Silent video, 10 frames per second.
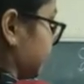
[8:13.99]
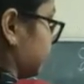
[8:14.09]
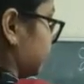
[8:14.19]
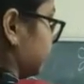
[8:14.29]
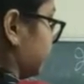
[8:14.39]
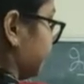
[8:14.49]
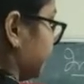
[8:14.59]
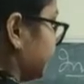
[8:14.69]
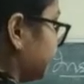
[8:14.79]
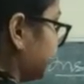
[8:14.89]

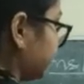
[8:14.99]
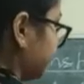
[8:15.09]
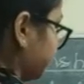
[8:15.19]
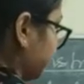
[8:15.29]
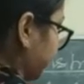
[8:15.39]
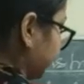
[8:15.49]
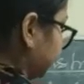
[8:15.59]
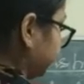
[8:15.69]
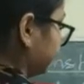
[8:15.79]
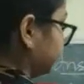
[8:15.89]
increment 5.
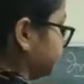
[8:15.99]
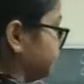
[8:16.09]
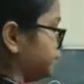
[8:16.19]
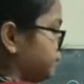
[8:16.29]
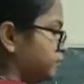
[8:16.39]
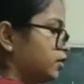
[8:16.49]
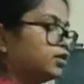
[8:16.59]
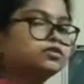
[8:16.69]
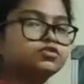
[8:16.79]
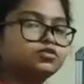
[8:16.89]

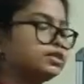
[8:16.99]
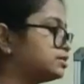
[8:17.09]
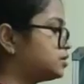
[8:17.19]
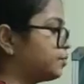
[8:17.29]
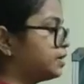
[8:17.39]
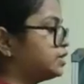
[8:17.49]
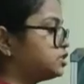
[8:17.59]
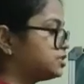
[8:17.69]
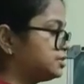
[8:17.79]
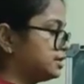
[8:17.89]
So this
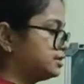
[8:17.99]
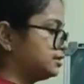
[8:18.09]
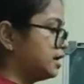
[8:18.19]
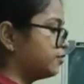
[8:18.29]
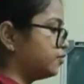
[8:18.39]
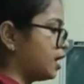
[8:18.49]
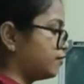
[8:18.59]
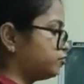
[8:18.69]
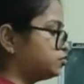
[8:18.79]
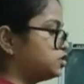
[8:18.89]
operation says that we
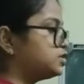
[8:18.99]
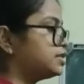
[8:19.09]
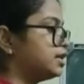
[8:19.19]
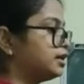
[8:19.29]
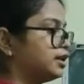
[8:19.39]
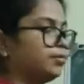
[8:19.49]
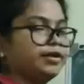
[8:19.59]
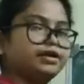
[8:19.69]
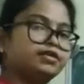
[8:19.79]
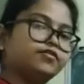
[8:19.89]
have to just
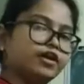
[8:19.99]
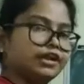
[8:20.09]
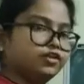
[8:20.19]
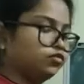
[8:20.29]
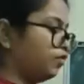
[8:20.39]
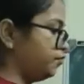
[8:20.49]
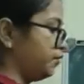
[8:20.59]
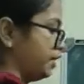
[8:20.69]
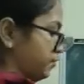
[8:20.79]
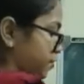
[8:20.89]
increment the value of
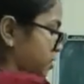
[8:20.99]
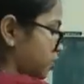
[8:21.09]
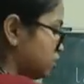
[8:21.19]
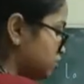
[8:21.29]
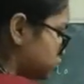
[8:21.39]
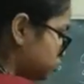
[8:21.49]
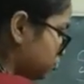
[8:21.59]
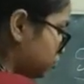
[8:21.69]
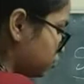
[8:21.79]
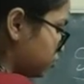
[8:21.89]
5.
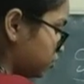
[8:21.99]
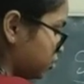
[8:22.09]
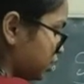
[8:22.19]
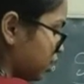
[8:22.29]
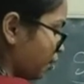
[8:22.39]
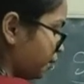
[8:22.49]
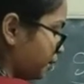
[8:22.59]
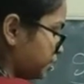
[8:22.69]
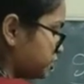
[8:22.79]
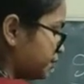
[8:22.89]
So the
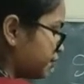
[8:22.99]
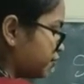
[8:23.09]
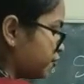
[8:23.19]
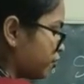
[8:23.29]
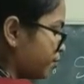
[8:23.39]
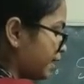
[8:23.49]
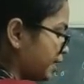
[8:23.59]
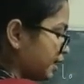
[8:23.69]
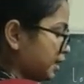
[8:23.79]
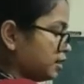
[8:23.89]
operation performed
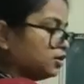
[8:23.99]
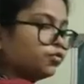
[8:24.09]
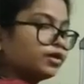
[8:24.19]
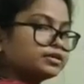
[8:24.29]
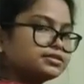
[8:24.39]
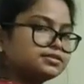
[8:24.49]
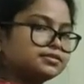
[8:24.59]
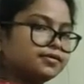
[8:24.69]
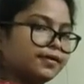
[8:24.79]
by ALU is